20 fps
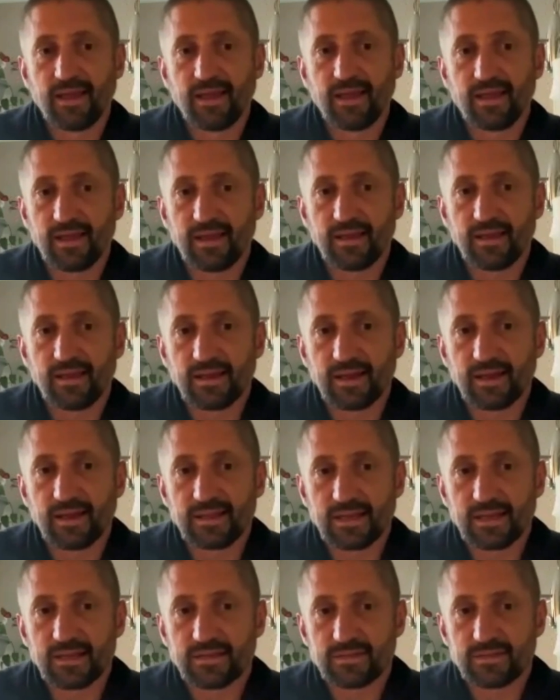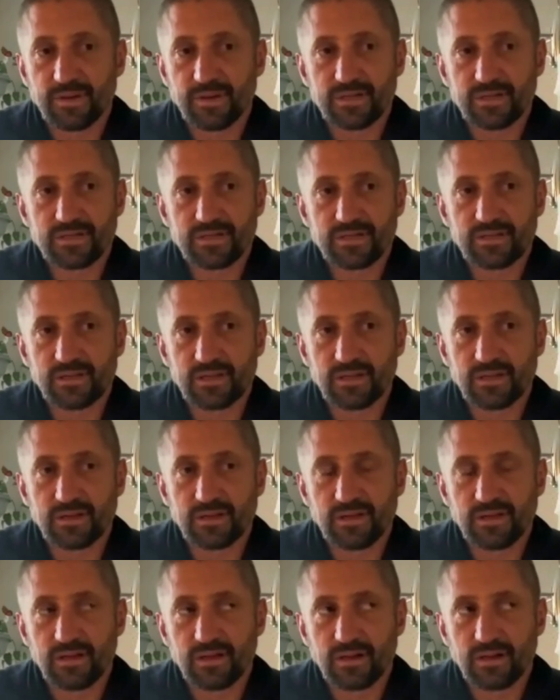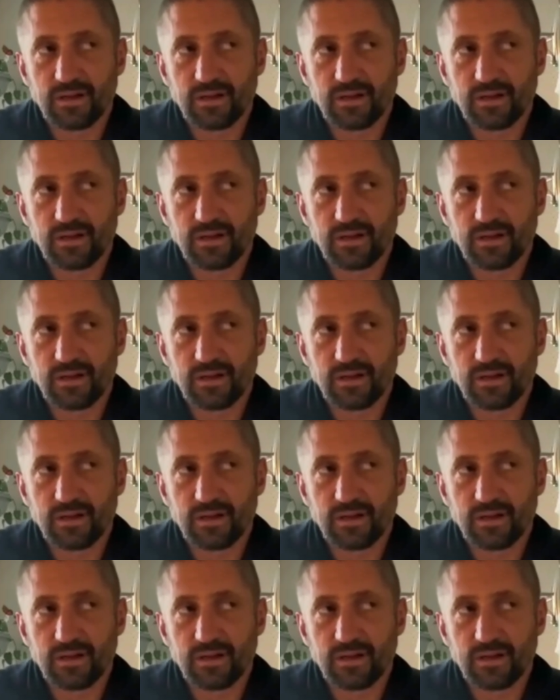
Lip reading: And I think especially